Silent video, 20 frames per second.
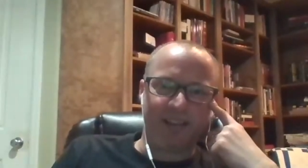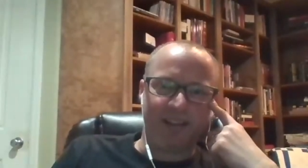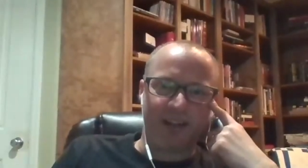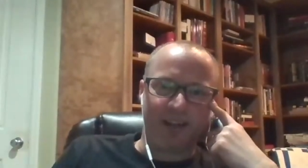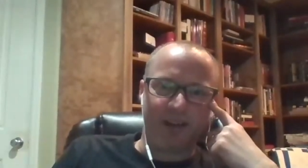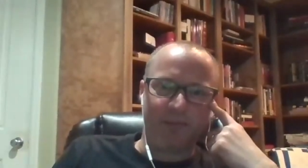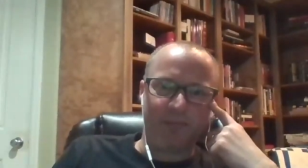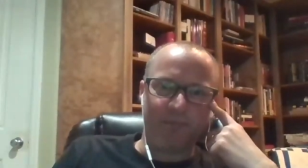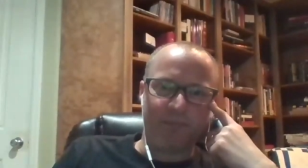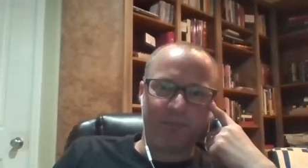
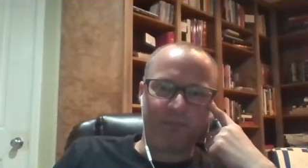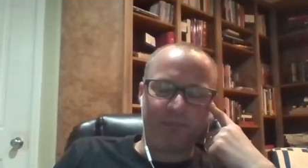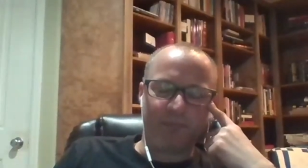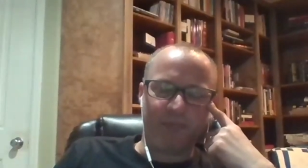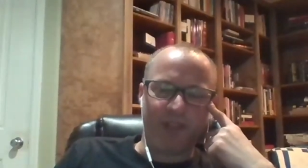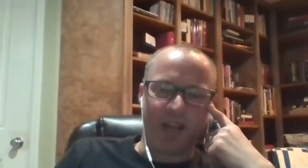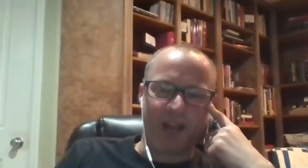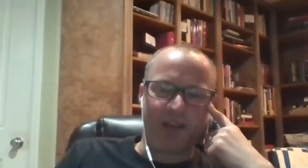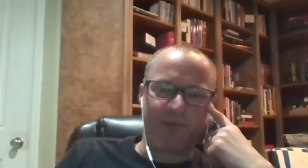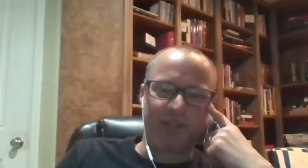Um,
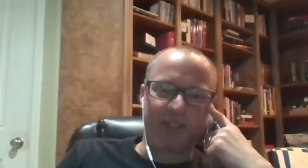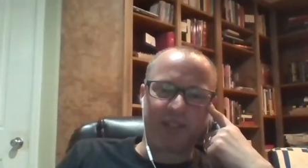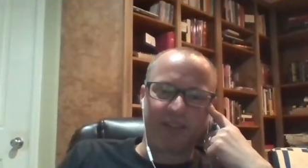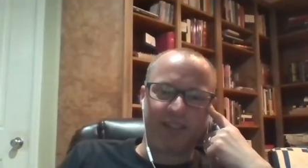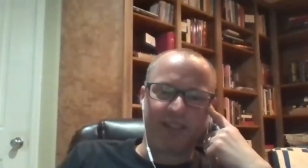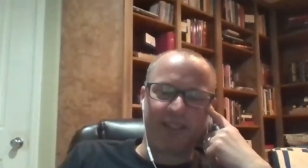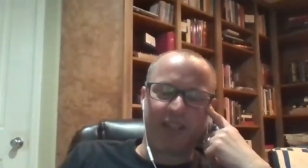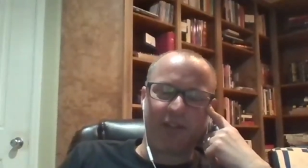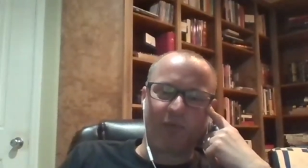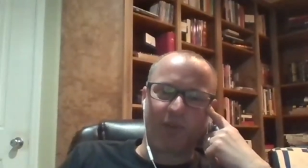obviously,
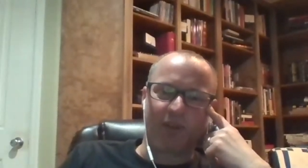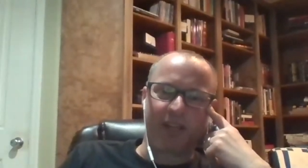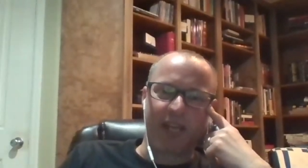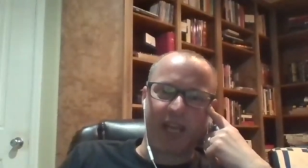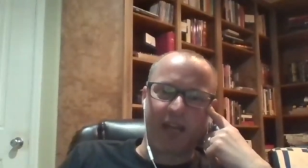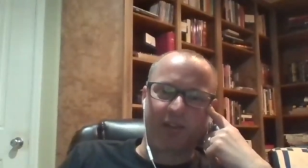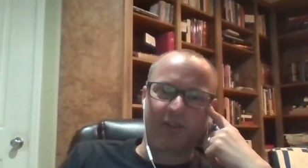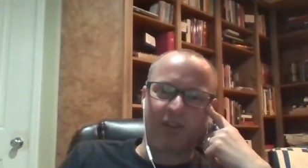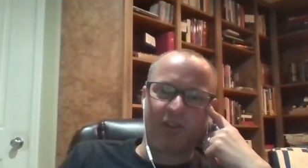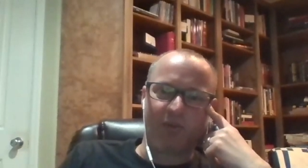didn't work
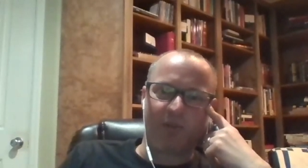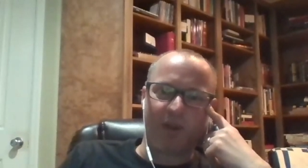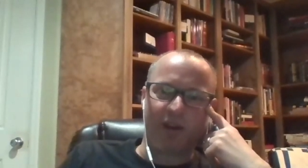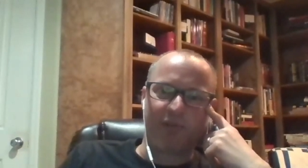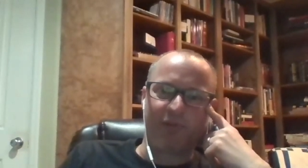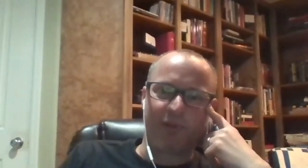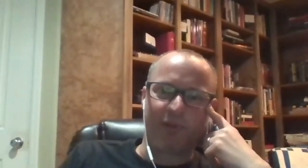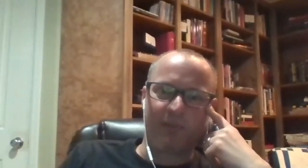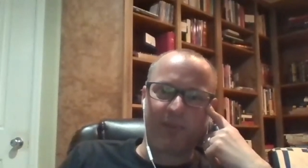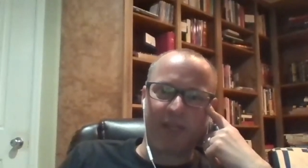out too well
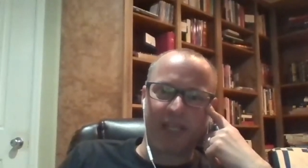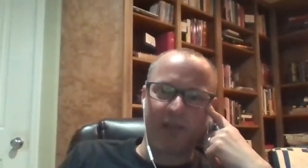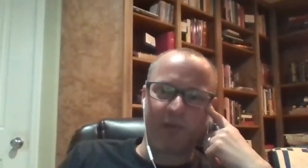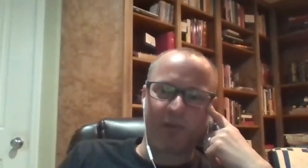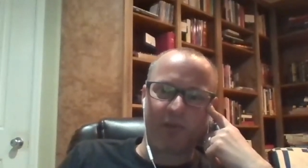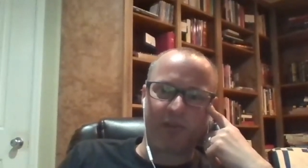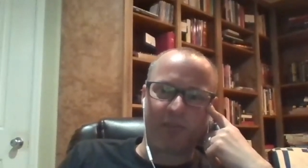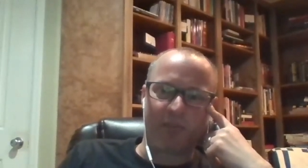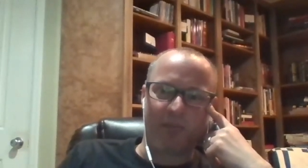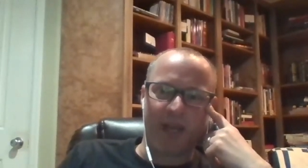for me
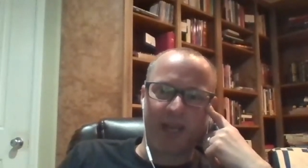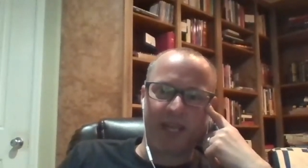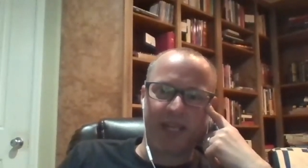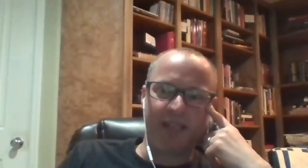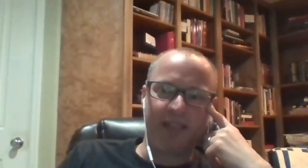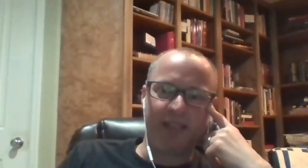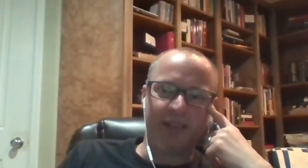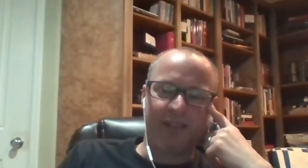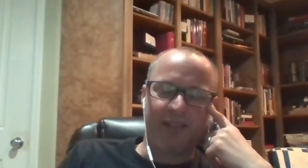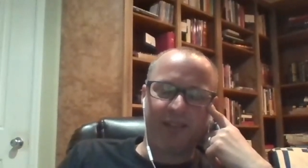with
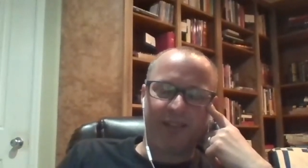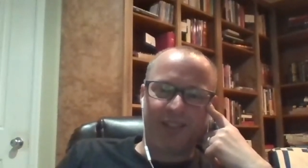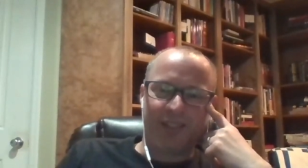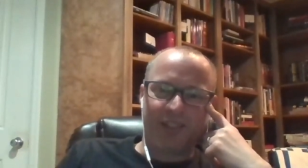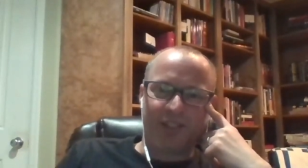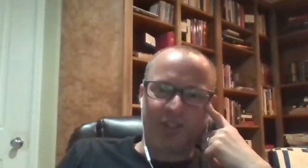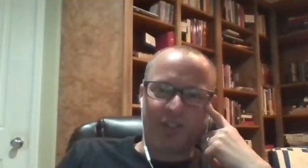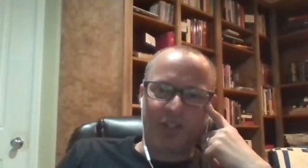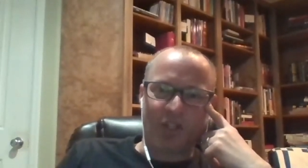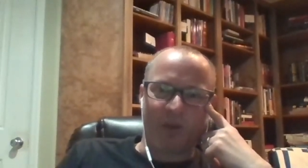my
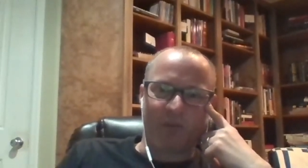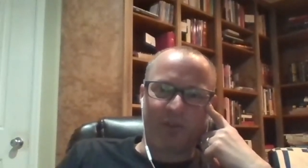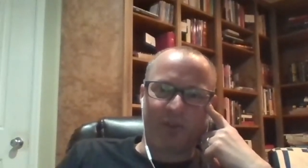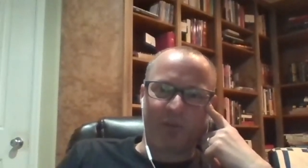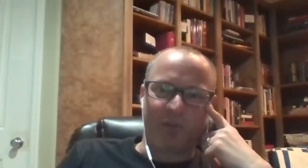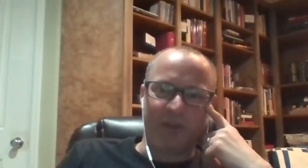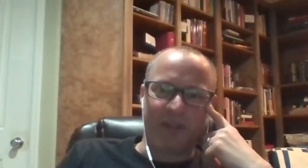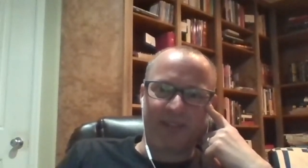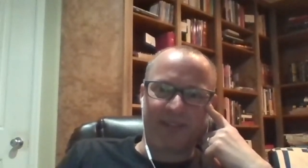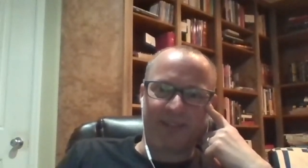Jehovah's
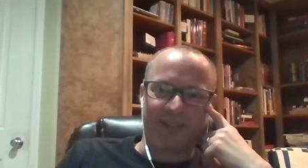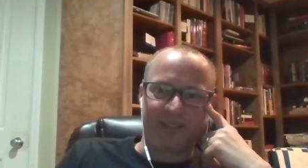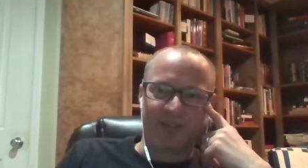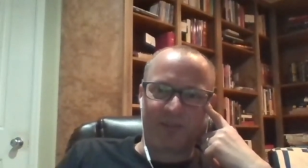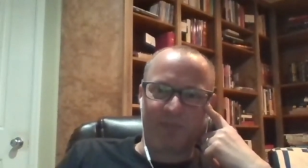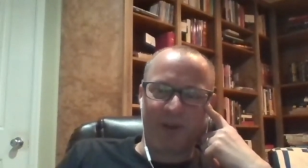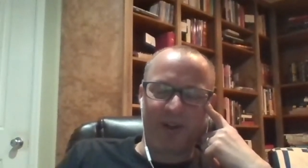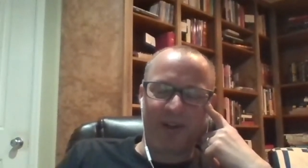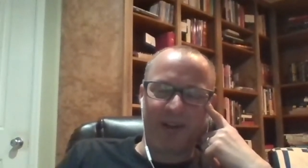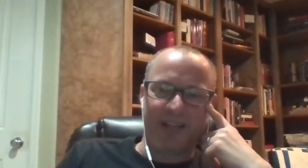Witness
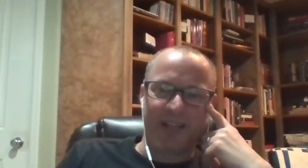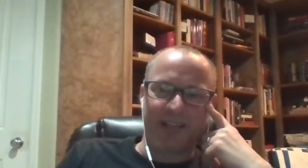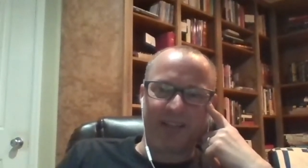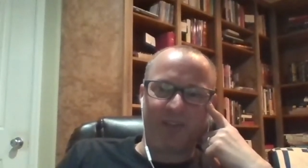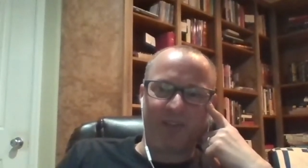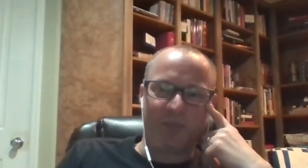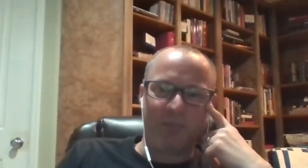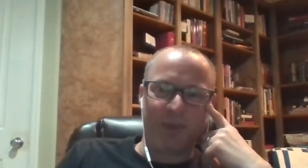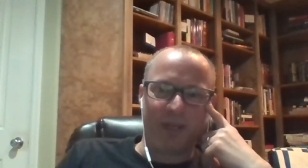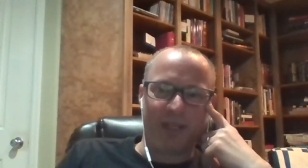
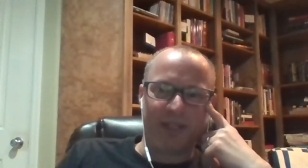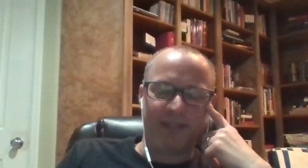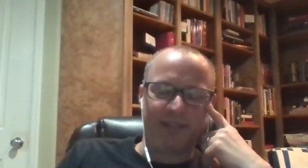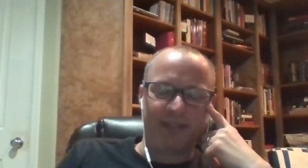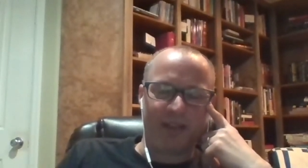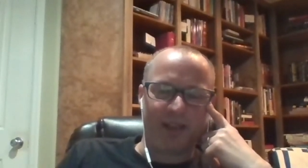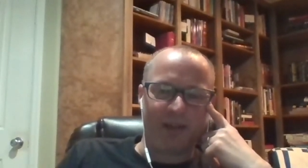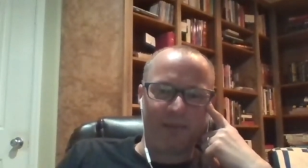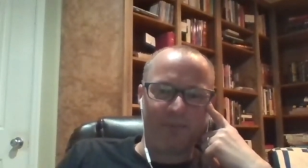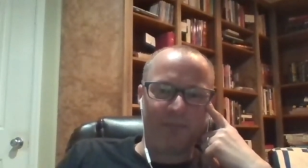experience, but
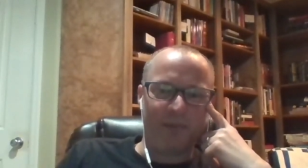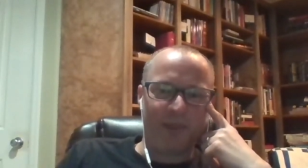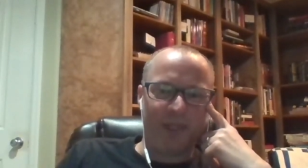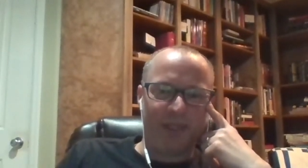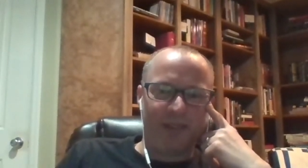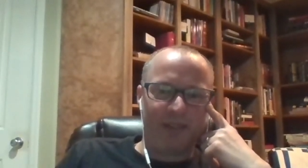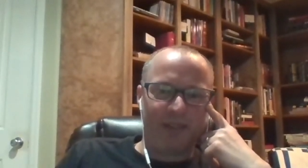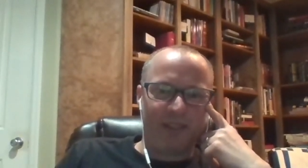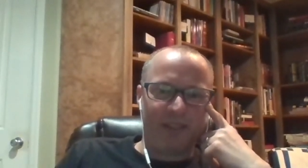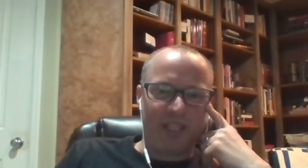um,
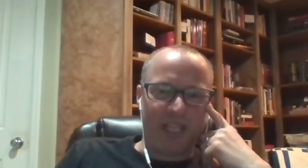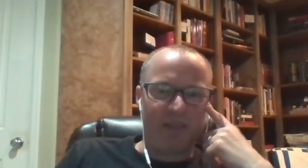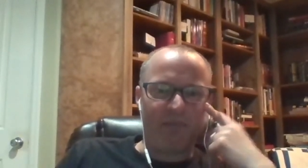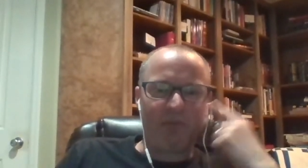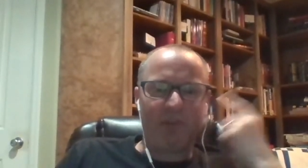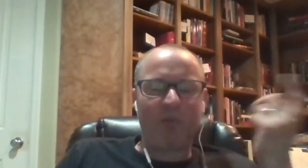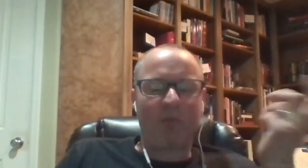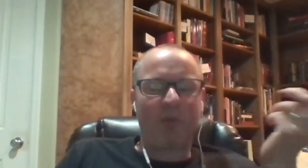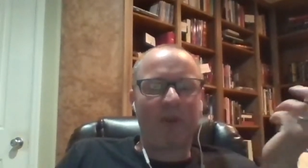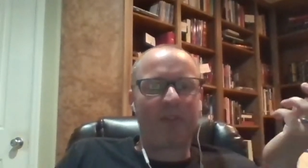even with